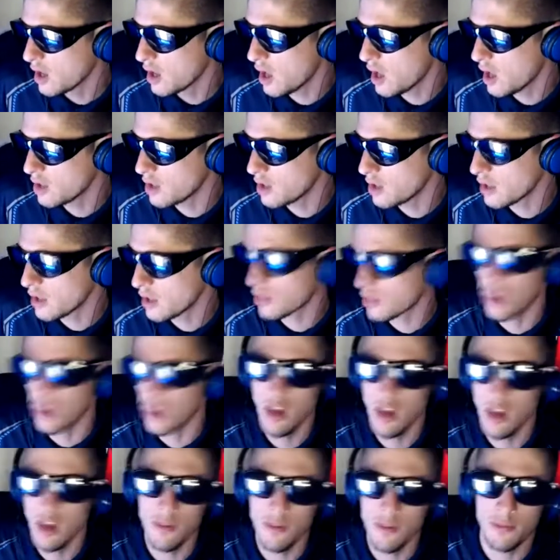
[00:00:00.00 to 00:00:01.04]
And that's
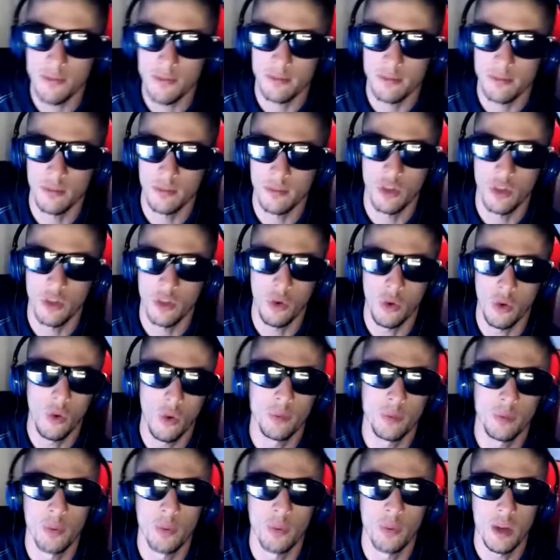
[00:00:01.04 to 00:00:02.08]
kind of the
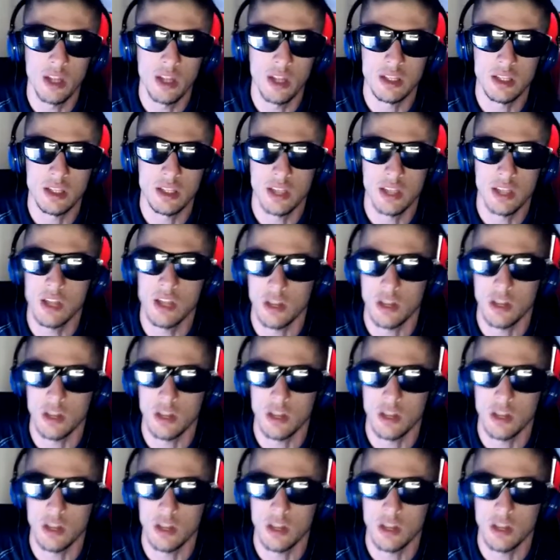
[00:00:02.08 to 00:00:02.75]
whole point and stance on